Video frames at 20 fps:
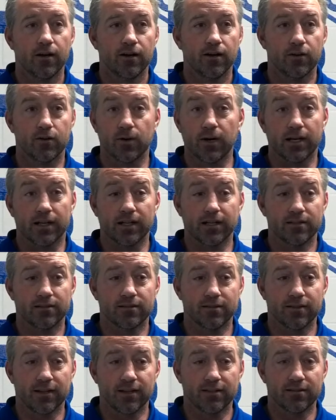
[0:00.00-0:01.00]
Correct.
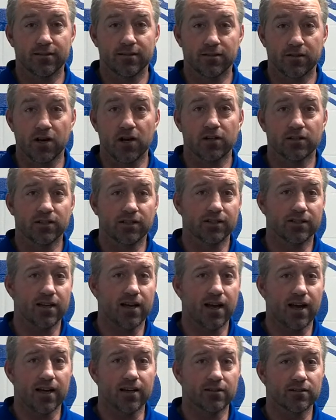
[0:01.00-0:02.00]
It's a daunting
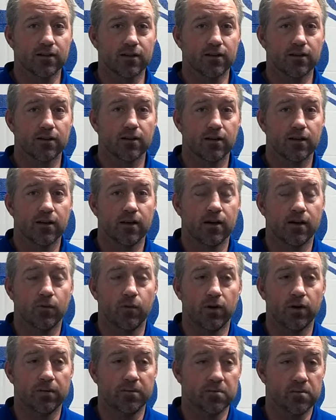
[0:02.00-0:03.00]
task.
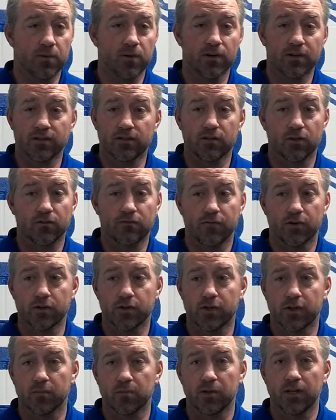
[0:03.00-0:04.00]
Williamsburg is our
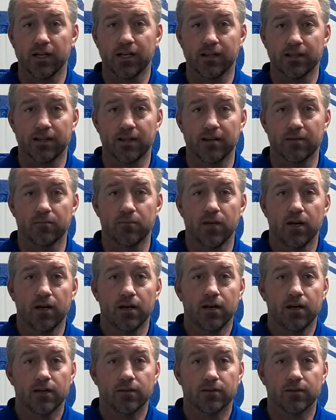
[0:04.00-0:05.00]
first year playing them,
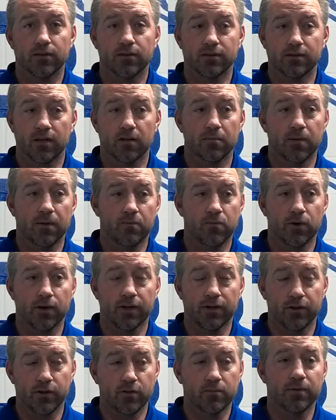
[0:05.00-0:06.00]
so it's going to be
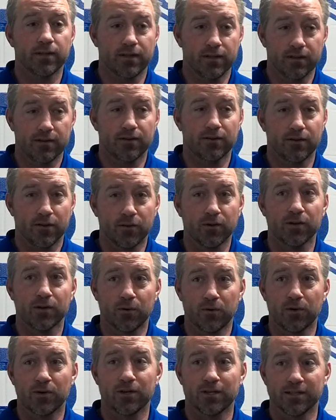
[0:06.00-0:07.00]
pretty new, but the early
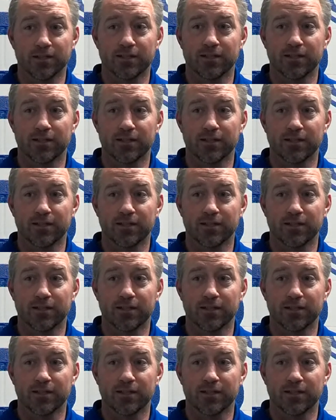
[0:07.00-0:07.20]
word is